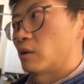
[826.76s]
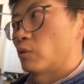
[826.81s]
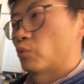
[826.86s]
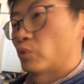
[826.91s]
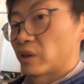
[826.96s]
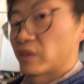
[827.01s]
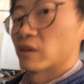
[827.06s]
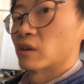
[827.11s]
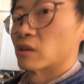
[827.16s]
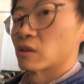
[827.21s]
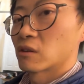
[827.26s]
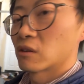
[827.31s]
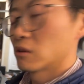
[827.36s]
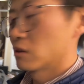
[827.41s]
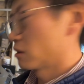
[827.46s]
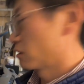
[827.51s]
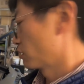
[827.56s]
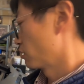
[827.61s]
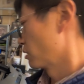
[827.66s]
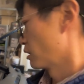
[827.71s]
with it,
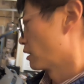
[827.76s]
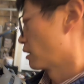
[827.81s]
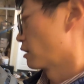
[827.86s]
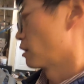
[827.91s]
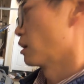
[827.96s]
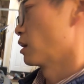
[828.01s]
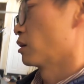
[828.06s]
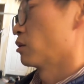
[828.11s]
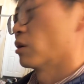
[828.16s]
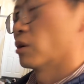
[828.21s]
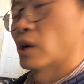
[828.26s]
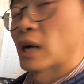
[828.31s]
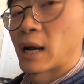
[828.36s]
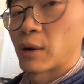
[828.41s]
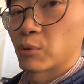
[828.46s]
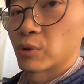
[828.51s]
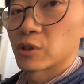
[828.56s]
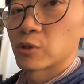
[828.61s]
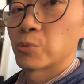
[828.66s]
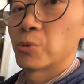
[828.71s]

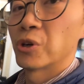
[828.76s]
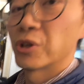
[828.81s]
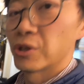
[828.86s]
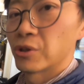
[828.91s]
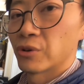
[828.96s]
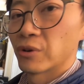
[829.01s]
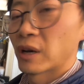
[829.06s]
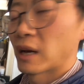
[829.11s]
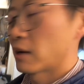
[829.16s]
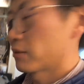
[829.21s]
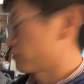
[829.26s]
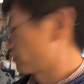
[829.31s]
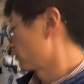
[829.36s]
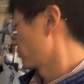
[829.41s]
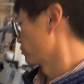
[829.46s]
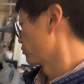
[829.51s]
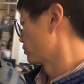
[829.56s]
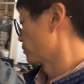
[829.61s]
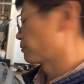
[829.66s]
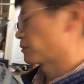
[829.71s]
at which point you have
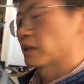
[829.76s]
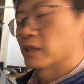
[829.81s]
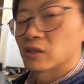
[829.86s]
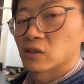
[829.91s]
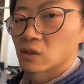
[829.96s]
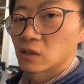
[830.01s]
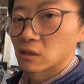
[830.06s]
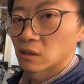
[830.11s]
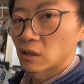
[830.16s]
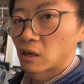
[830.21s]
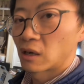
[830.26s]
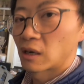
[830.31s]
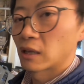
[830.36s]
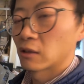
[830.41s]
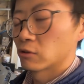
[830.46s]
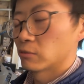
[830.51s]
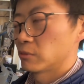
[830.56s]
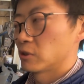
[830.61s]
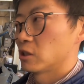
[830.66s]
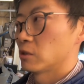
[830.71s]
to replace the entire
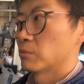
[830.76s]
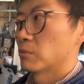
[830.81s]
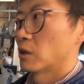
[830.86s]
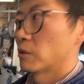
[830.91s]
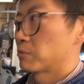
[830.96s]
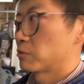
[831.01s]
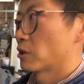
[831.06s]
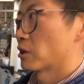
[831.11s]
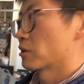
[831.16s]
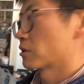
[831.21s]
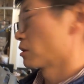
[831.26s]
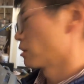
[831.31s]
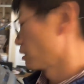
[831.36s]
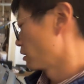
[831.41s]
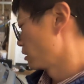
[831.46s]
aluminum upright.